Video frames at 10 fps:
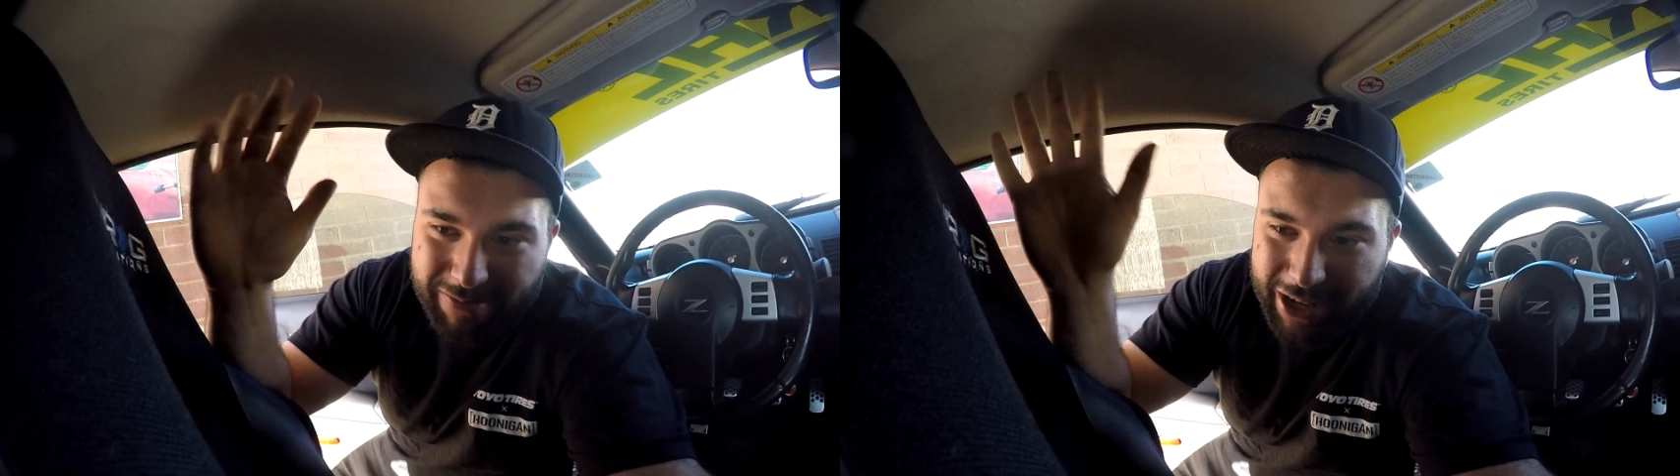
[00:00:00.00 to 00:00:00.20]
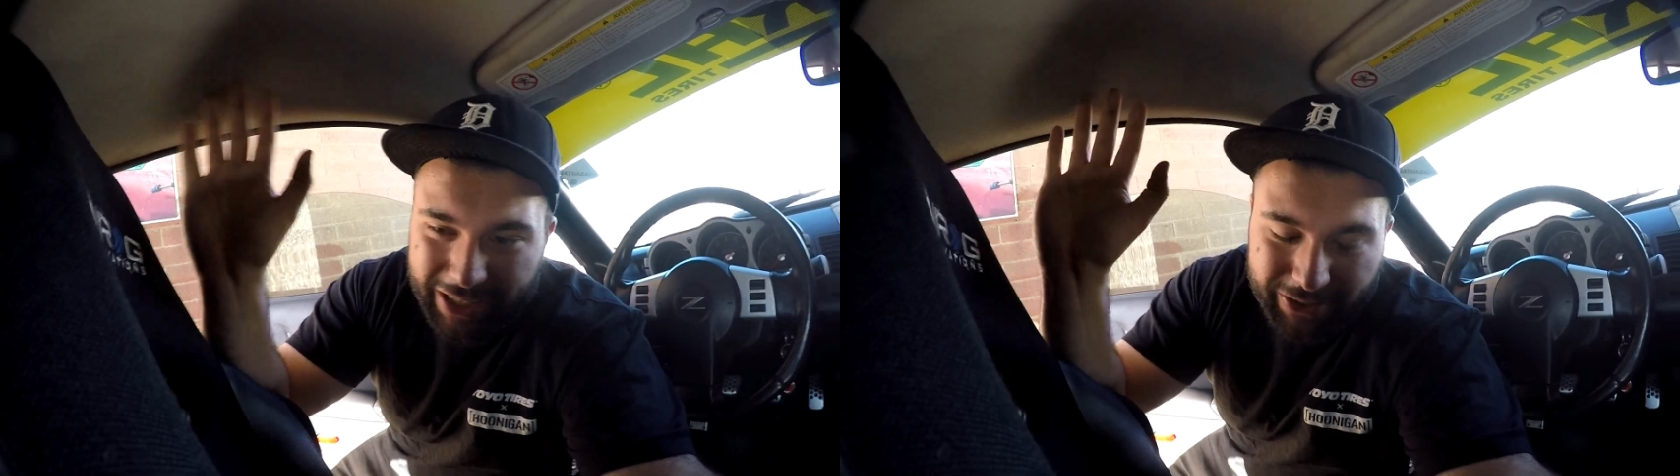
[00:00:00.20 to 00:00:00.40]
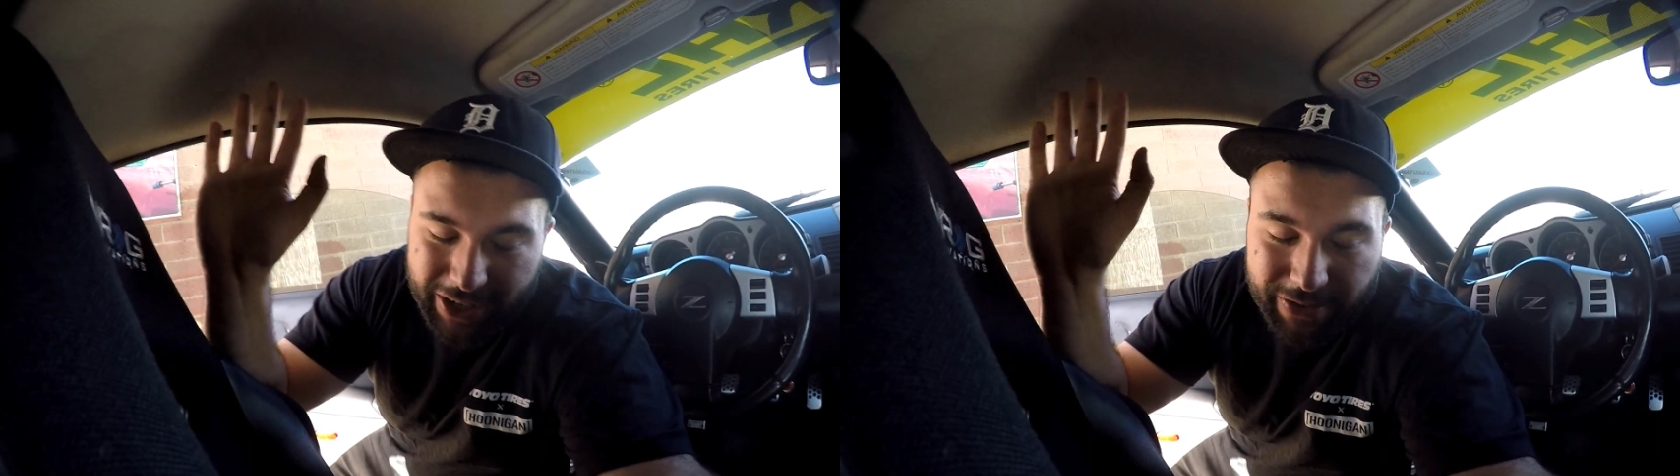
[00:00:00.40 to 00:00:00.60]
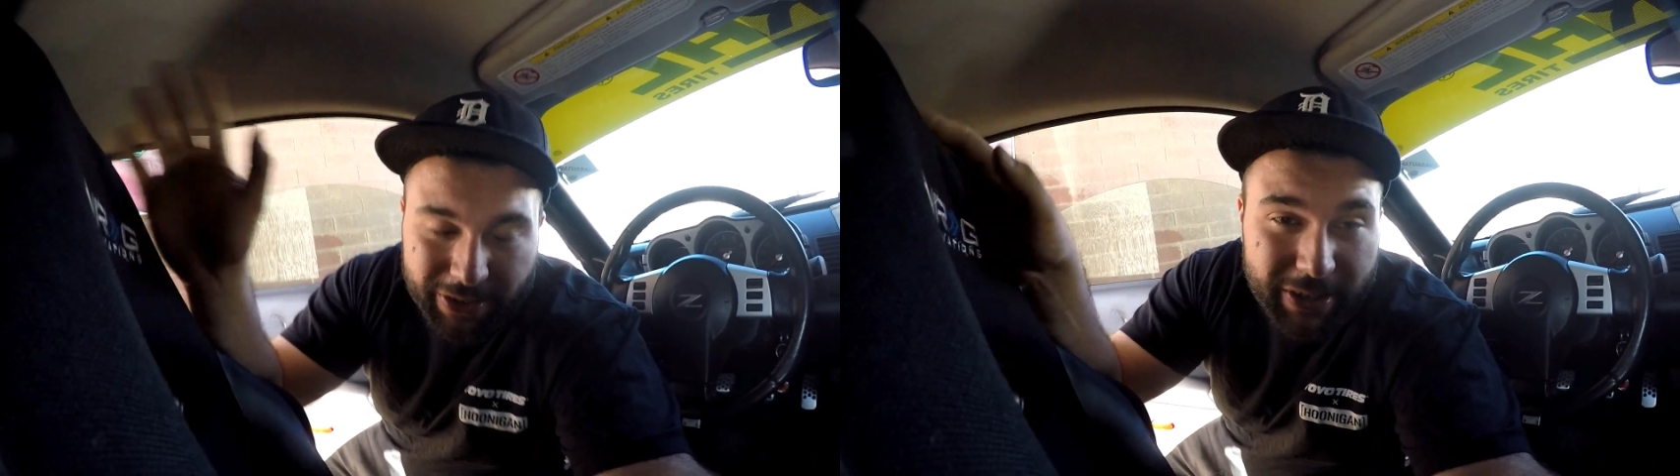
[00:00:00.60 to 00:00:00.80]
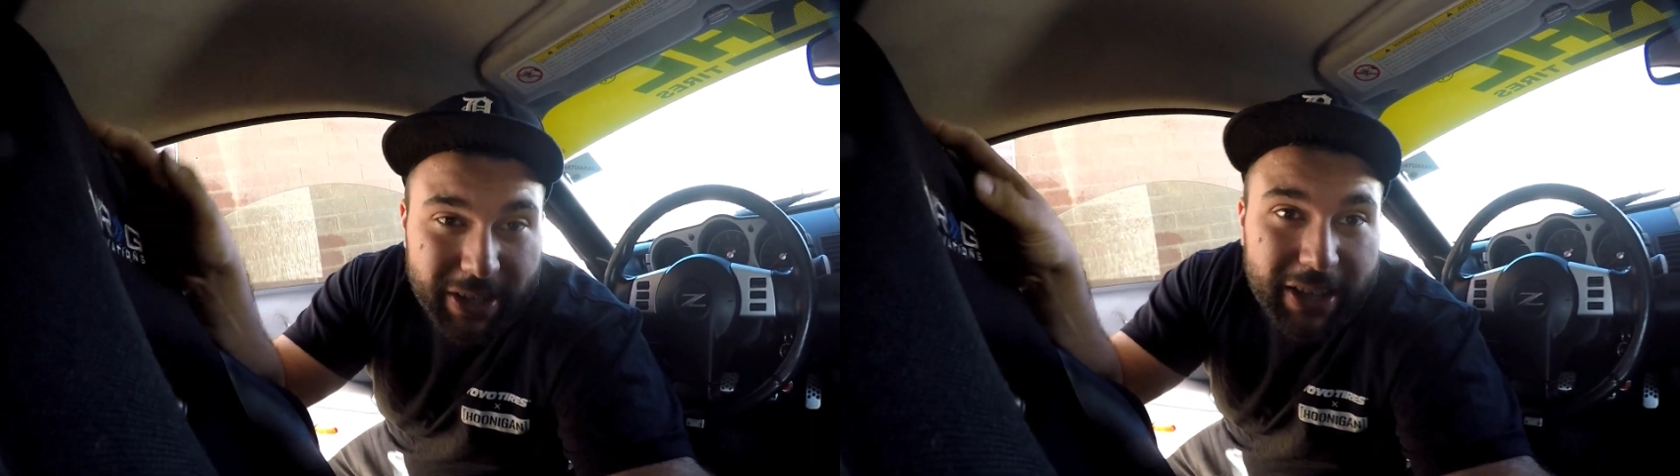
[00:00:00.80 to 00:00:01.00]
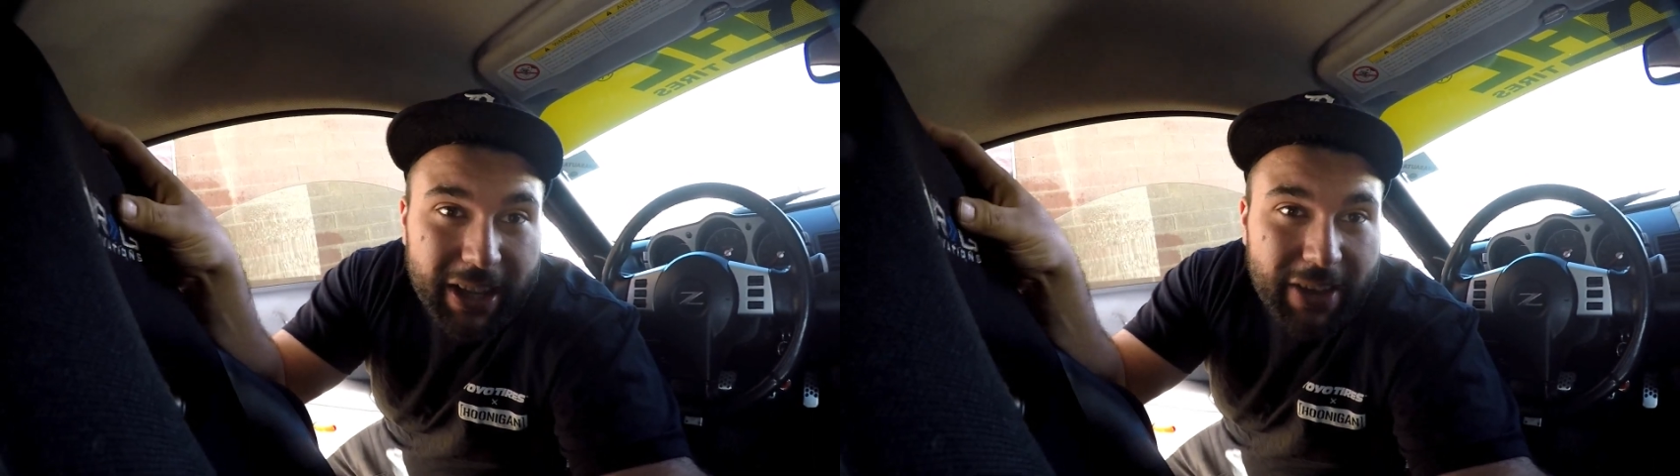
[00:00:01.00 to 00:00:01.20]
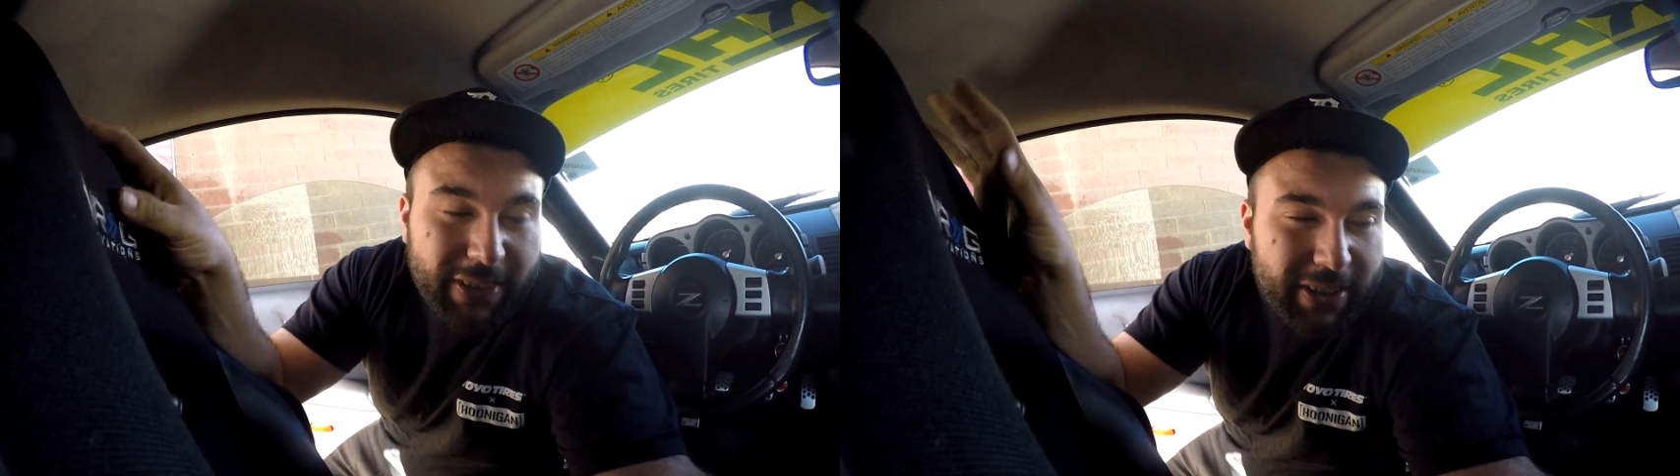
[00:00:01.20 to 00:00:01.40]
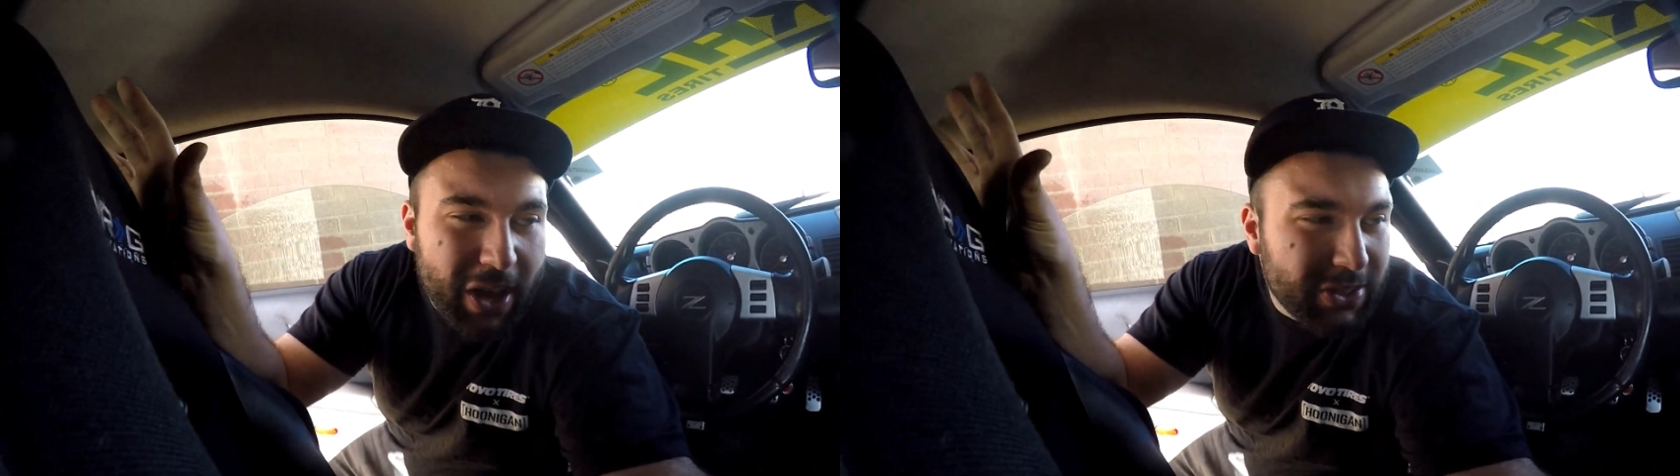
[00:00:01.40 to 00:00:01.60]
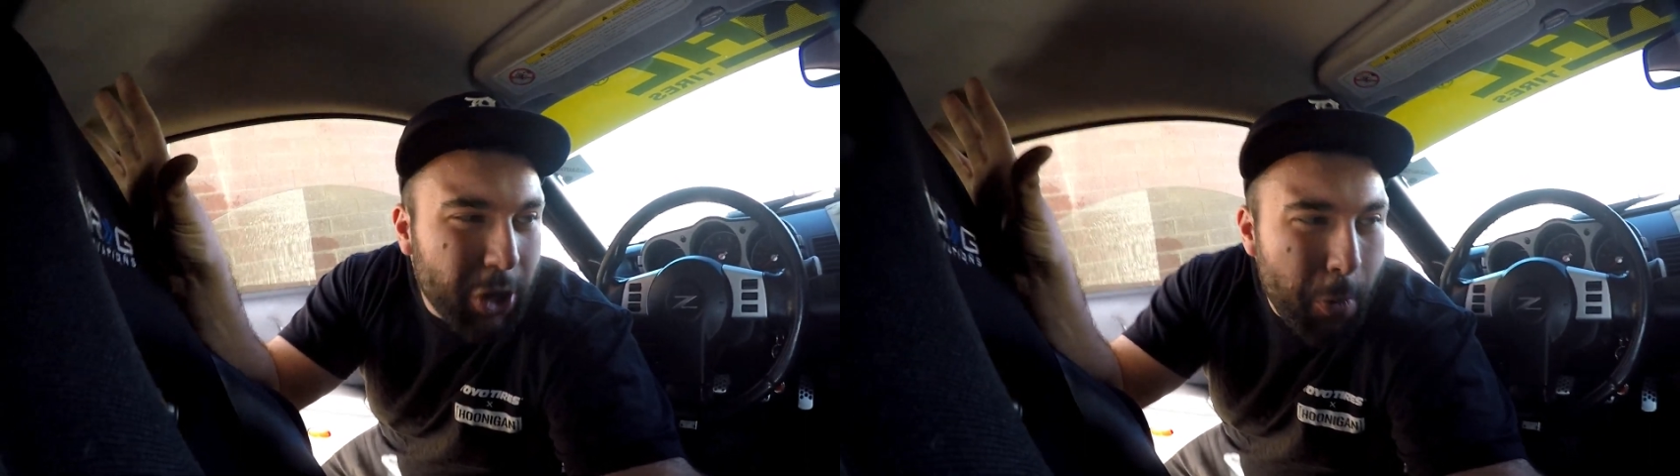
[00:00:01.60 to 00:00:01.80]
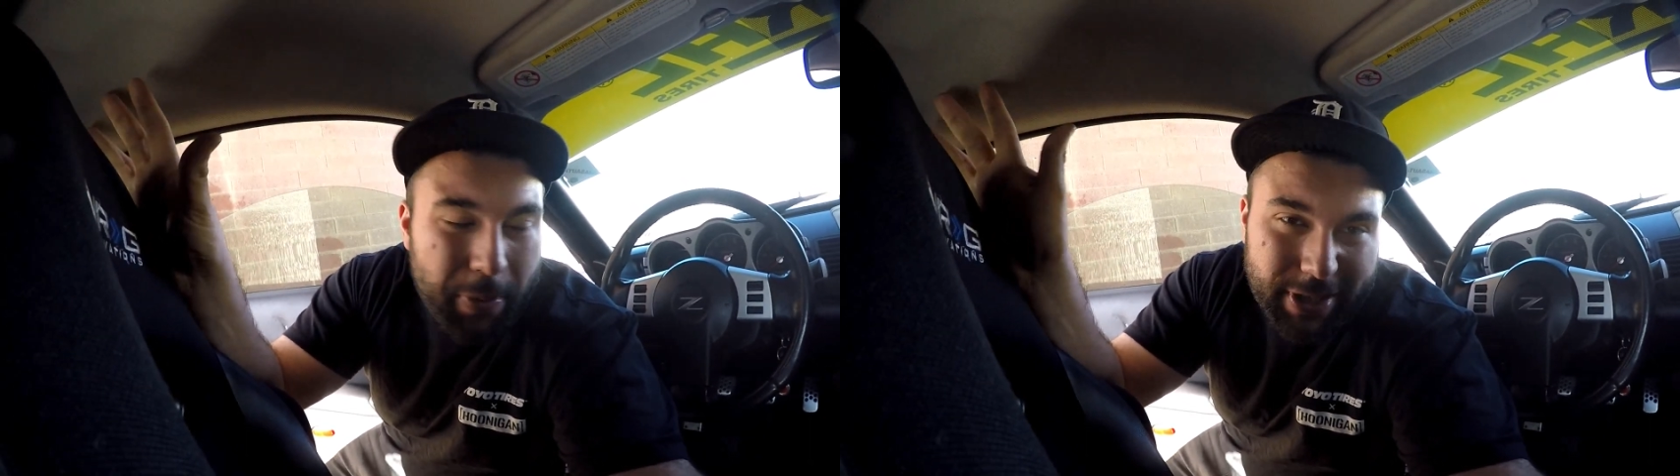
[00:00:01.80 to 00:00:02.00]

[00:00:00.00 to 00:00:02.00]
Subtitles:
But whatever. I've kind of lost hope